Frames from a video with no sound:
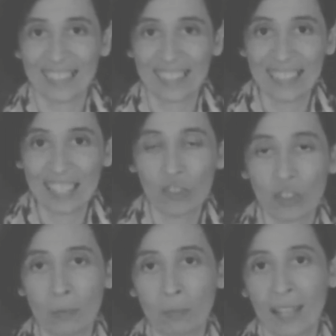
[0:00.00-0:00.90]

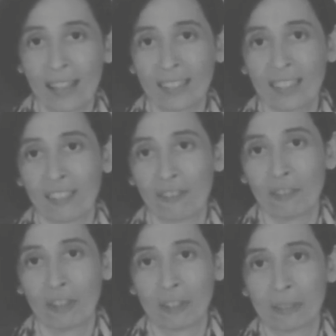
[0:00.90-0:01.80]
Egypt asking
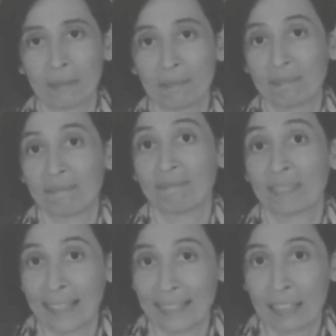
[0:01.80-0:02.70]
for
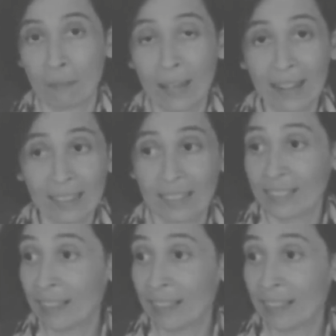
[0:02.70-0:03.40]
getting married,